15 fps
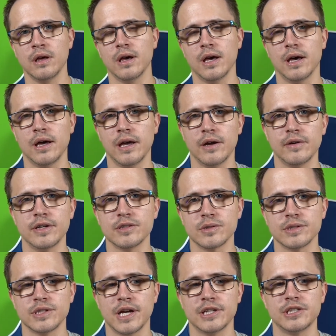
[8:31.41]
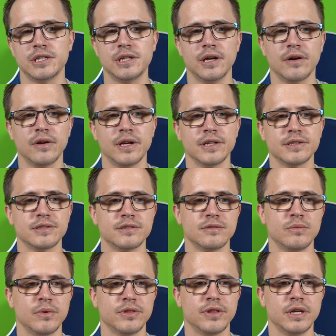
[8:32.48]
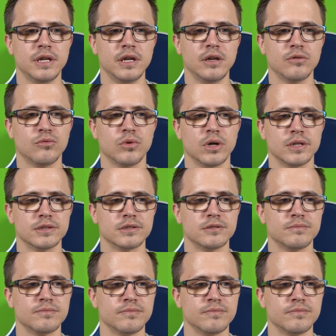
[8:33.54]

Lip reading: Aries, or Sagittarius with the King of Wands.